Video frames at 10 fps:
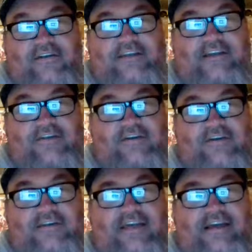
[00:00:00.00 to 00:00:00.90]
silk.
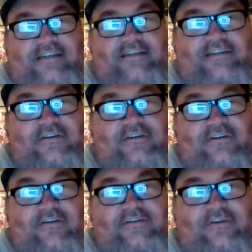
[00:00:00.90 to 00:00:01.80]
Is that silk
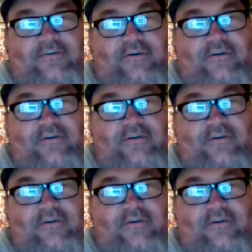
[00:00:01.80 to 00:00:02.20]
also or